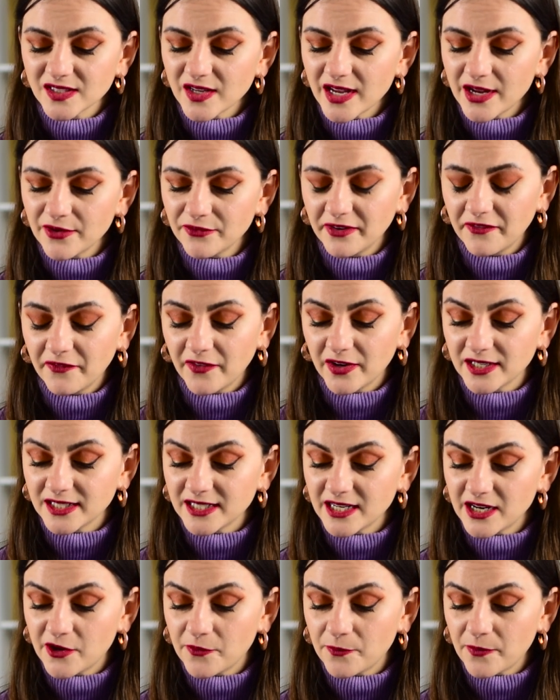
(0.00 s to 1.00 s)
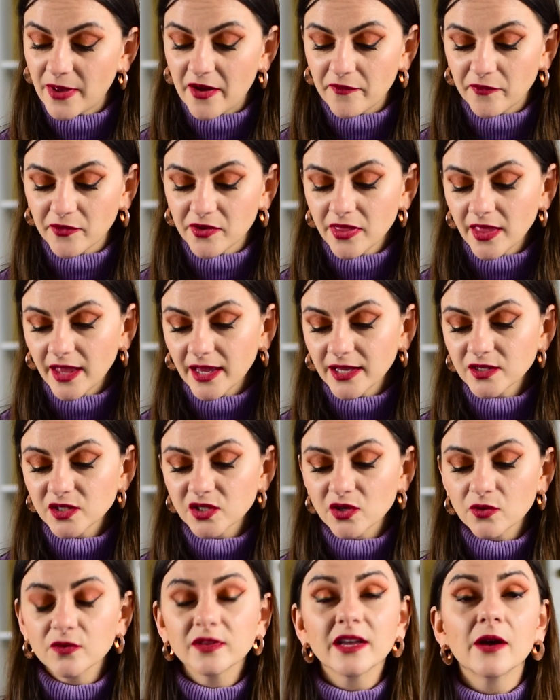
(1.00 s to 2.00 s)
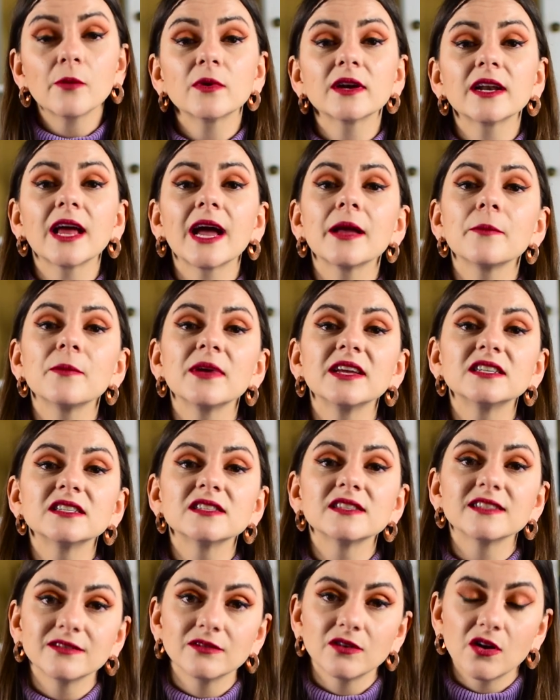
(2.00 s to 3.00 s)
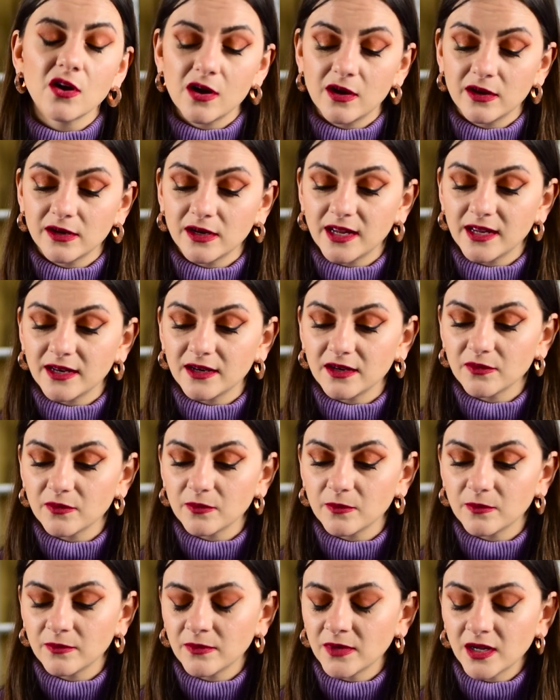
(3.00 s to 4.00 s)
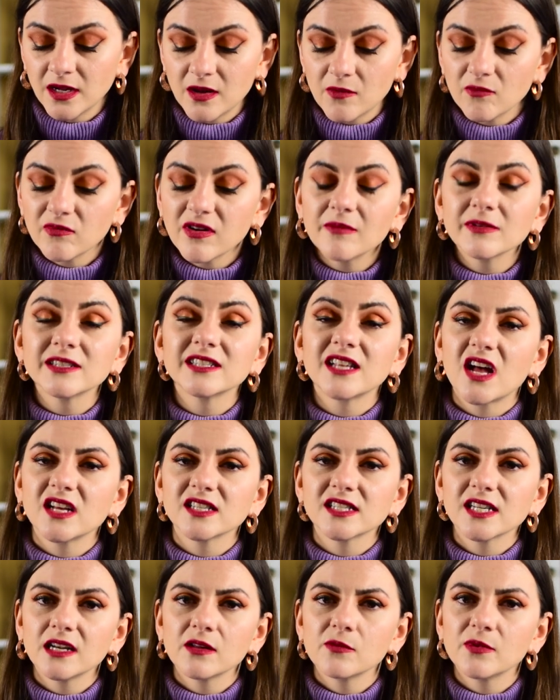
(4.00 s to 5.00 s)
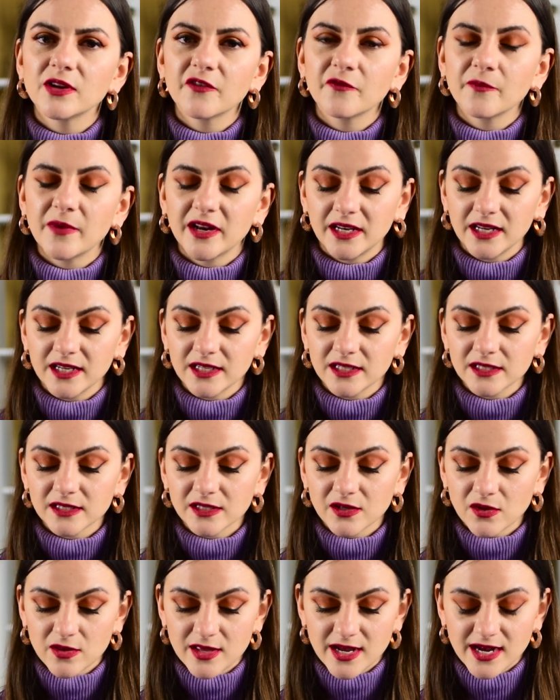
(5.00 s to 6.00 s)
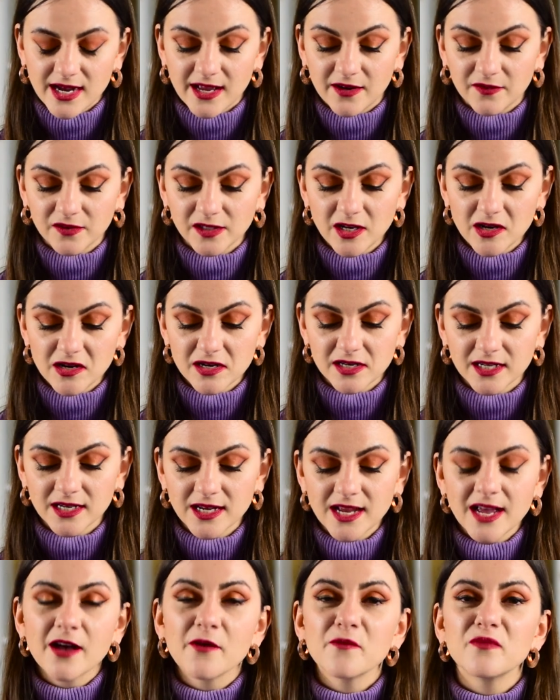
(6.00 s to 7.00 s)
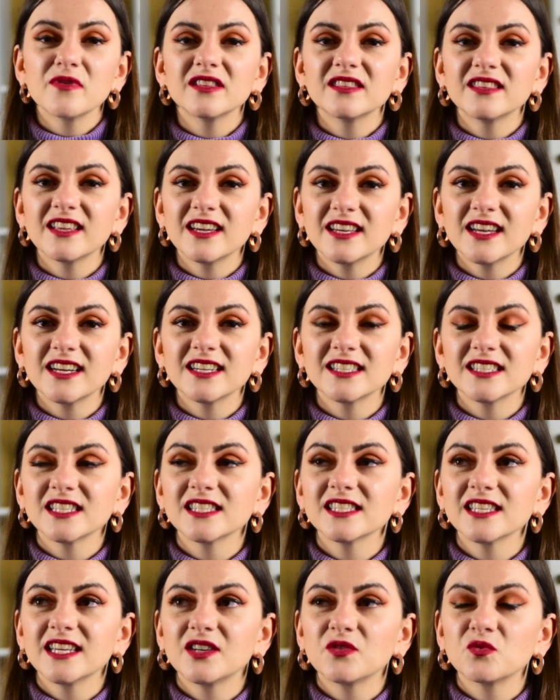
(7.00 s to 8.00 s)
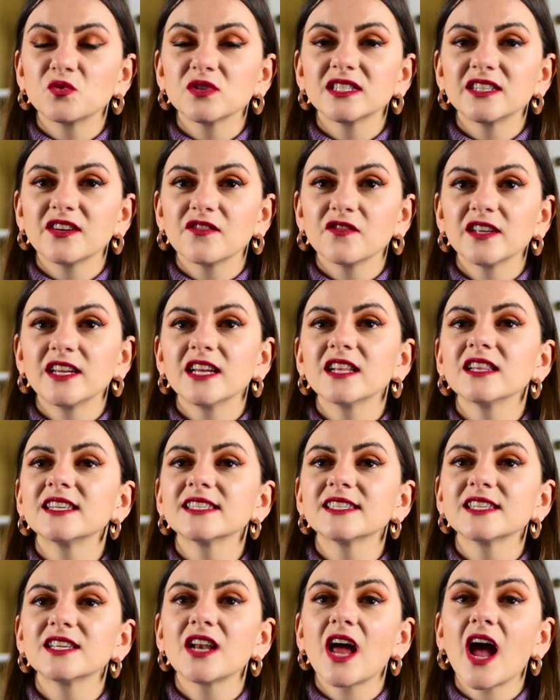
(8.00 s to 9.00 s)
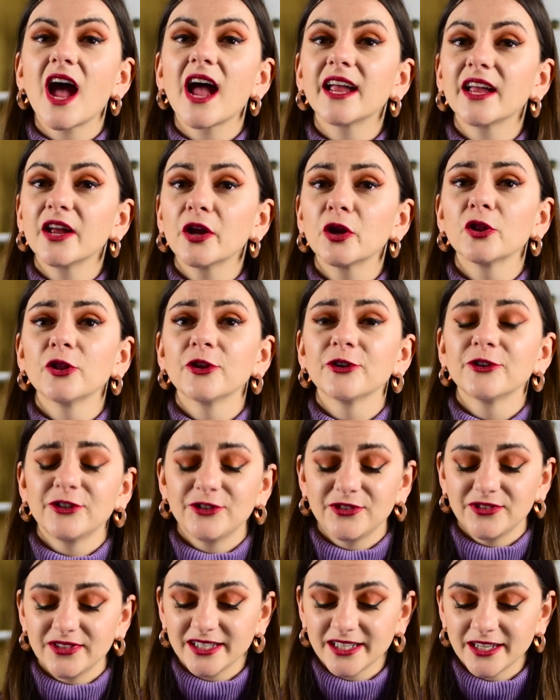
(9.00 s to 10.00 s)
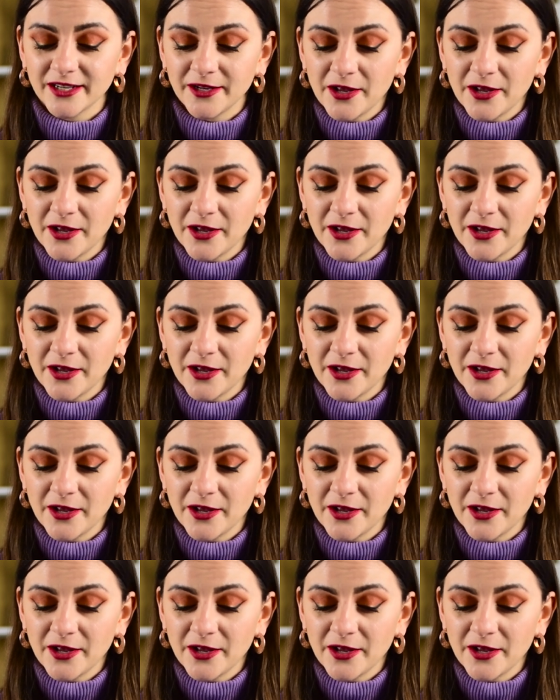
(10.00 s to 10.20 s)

so I refunded him everything so that one I made zero on and probably lost a little bit of money so that kind of sucked but that as I said was definitely a lesson I learned